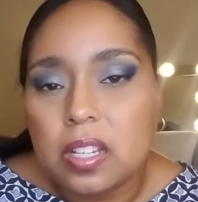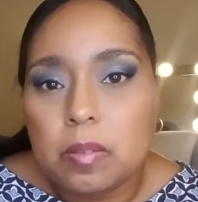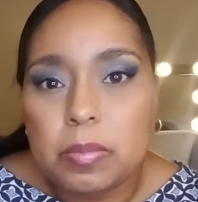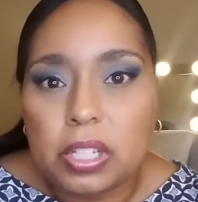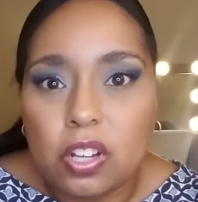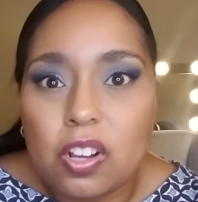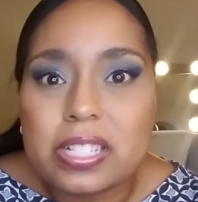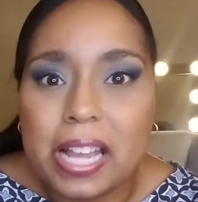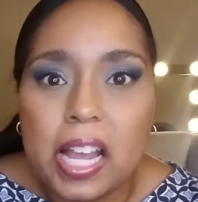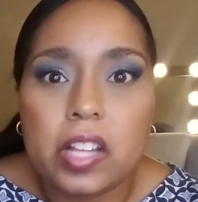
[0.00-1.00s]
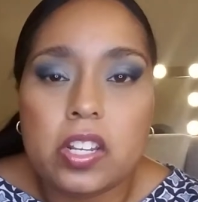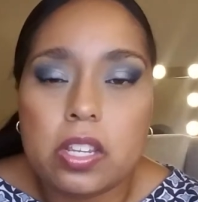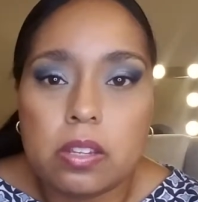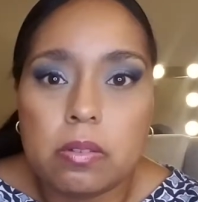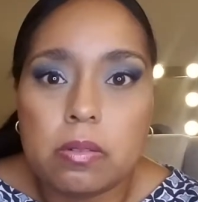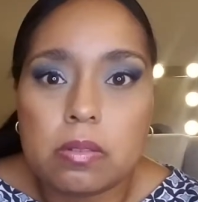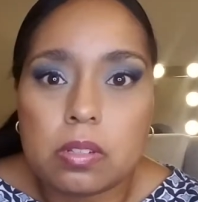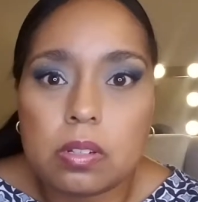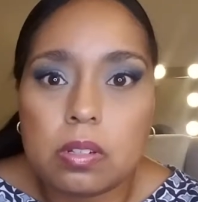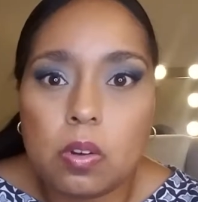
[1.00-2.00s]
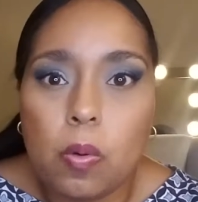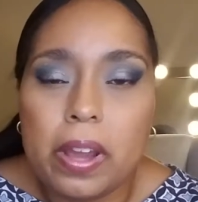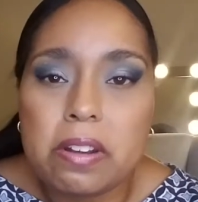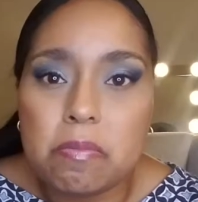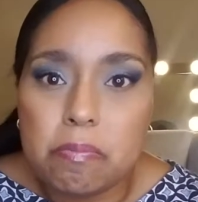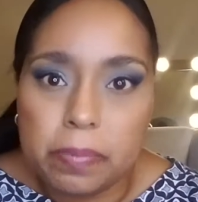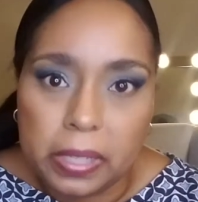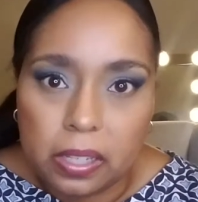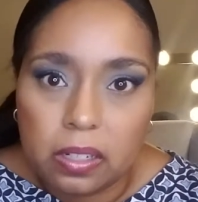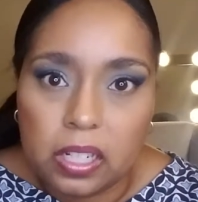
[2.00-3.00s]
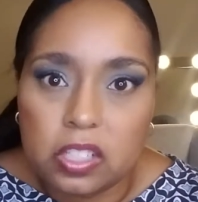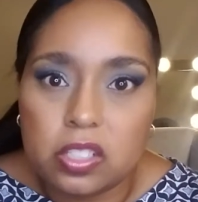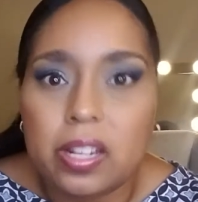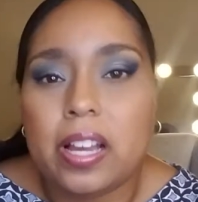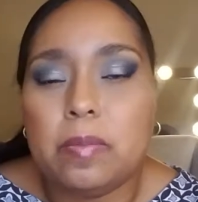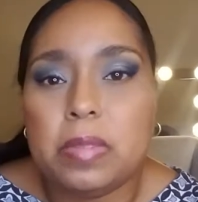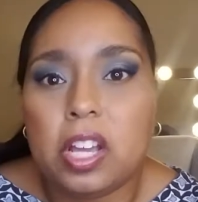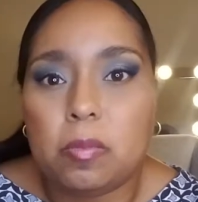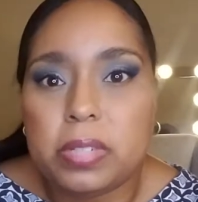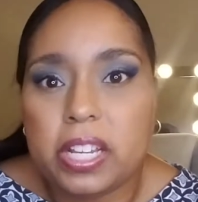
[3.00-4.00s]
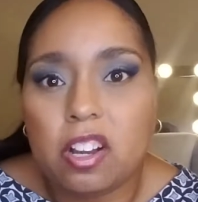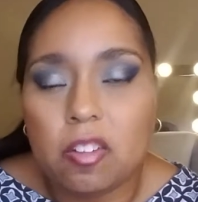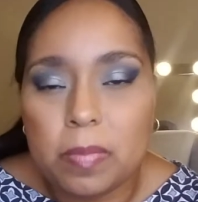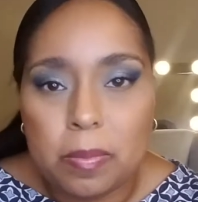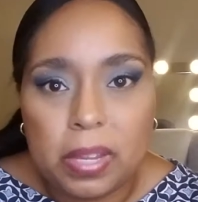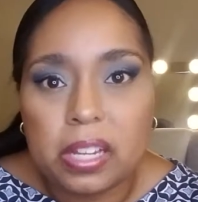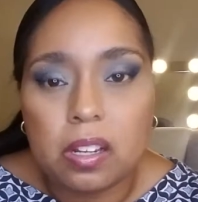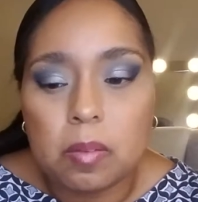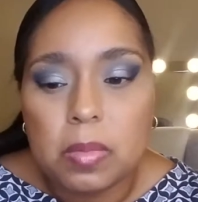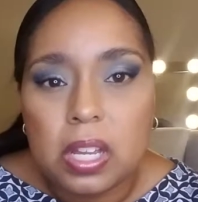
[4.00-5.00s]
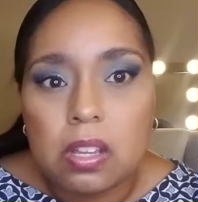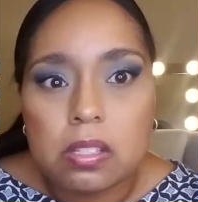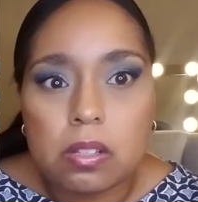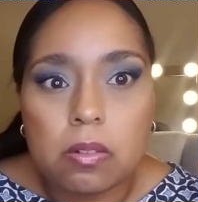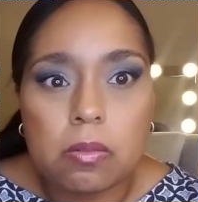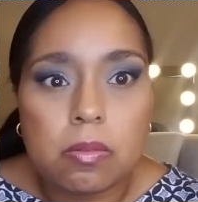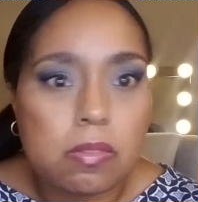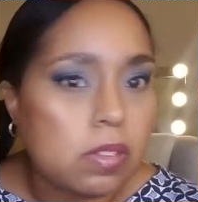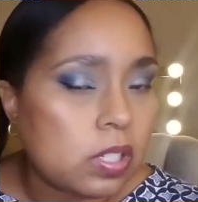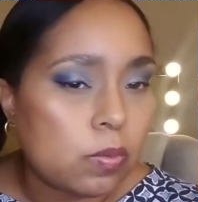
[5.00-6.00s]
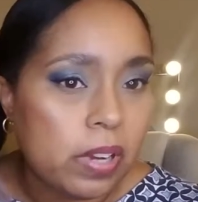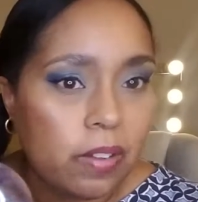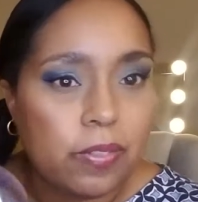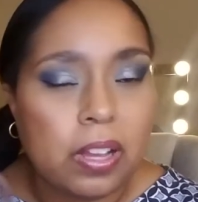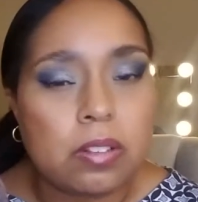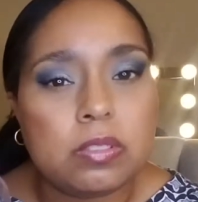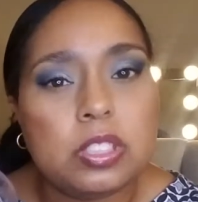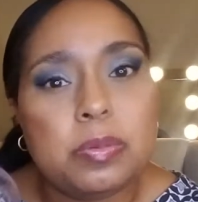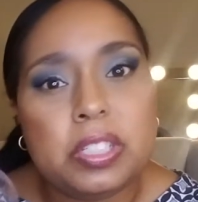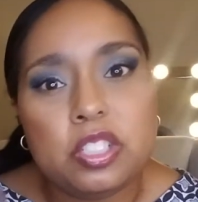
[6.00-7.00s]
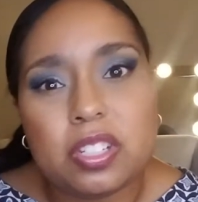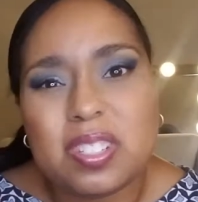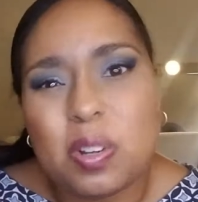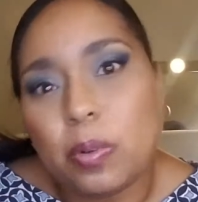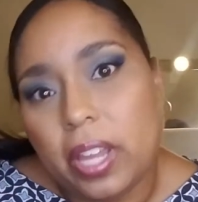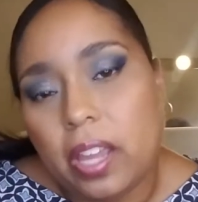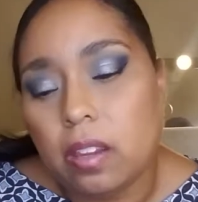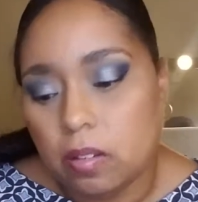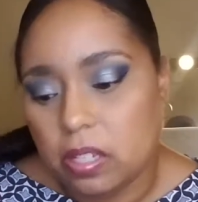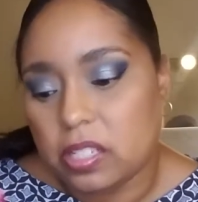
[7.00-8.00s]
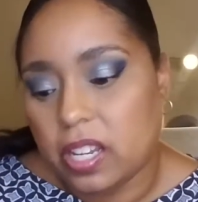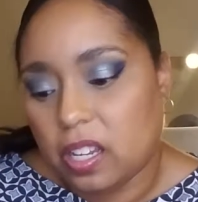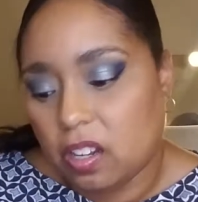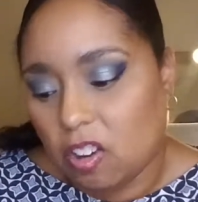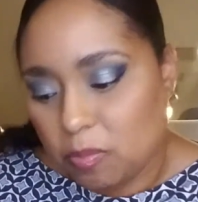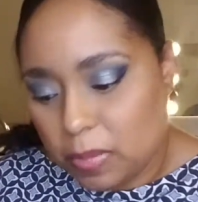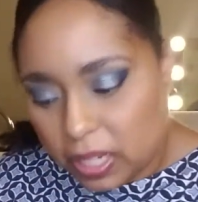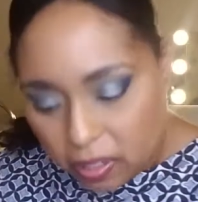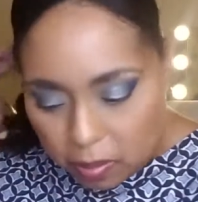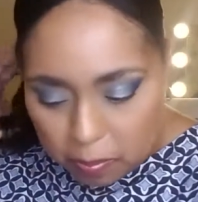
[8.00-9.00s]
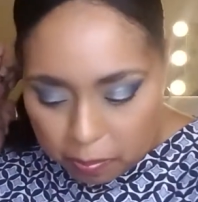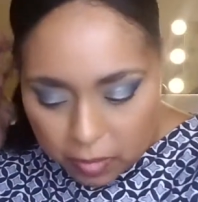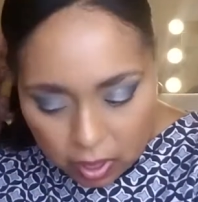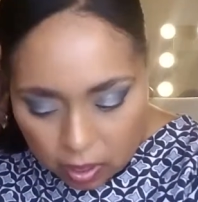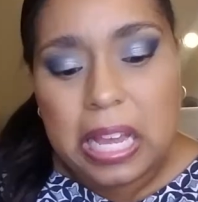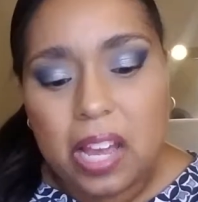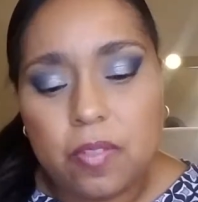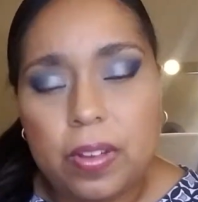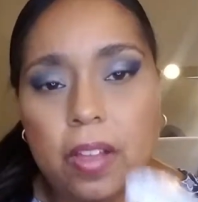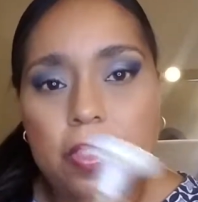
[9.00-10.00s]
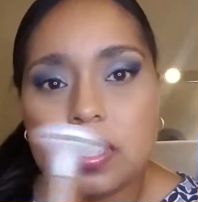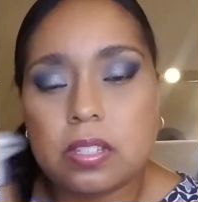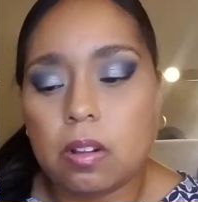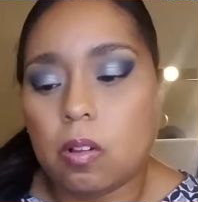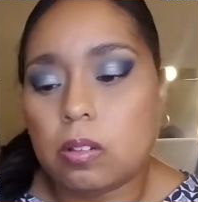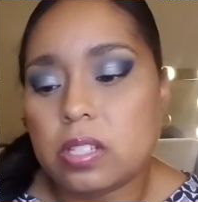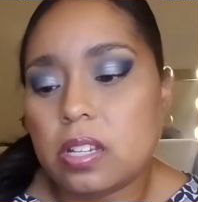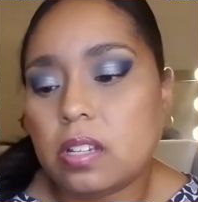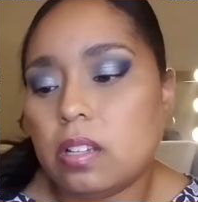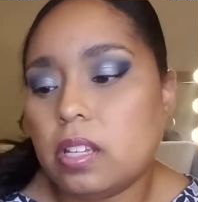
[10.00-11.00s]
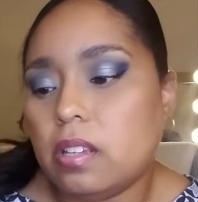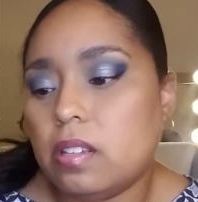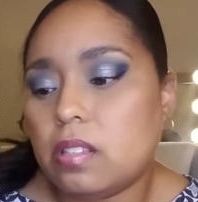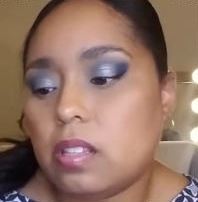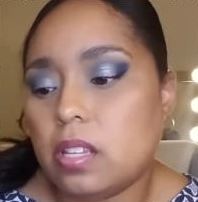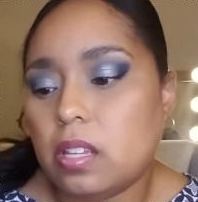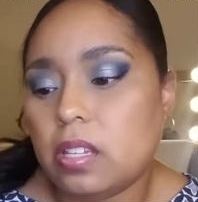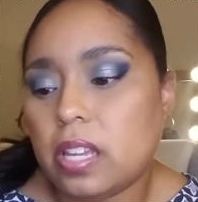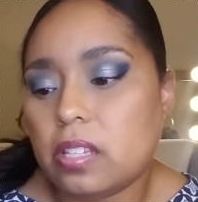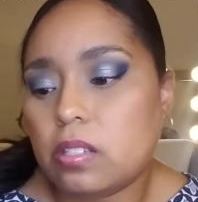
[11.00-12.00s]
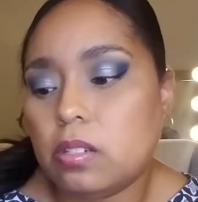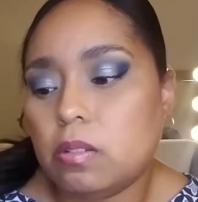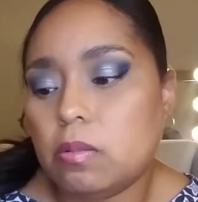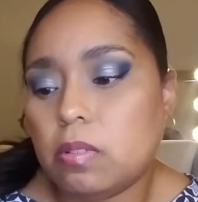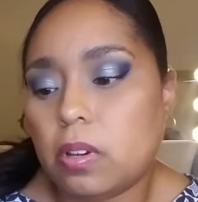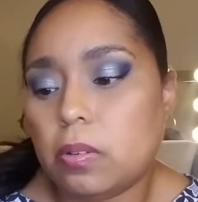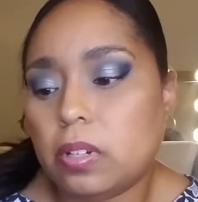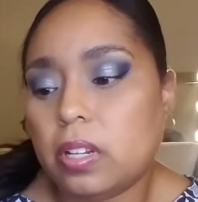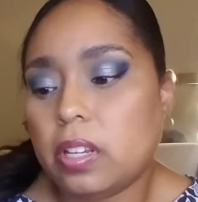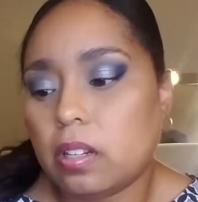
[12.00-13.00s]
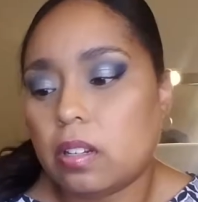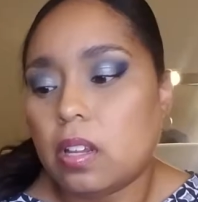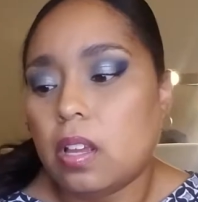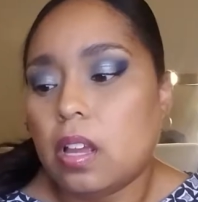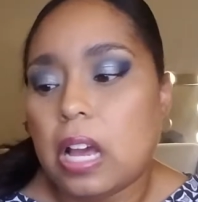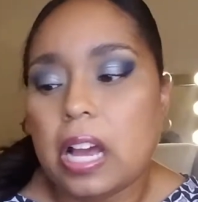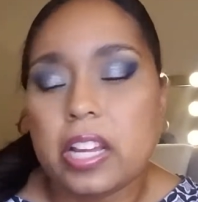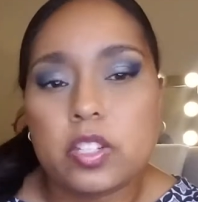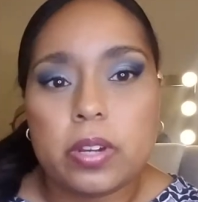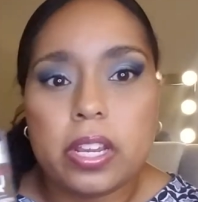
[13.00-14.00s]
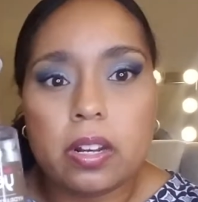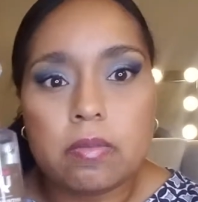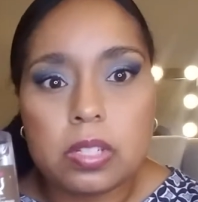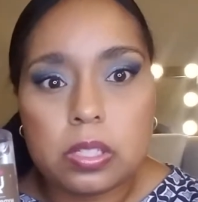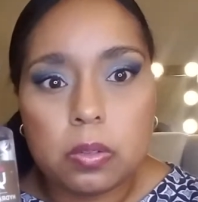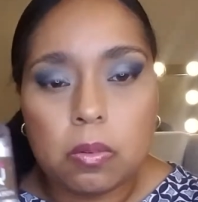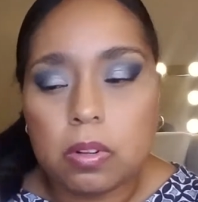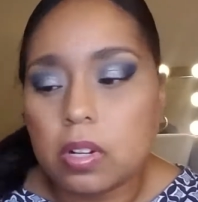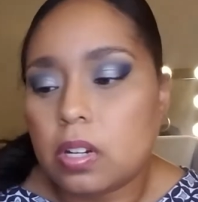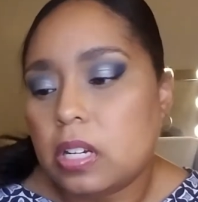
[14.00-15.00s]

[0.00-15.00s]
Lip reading: because I had to use quite a bit each time to help take off my makeup. So this one I found to be just okay in taking off makeup. I found this in Ulta. It is the Yes To Coconut Hydrate and Restore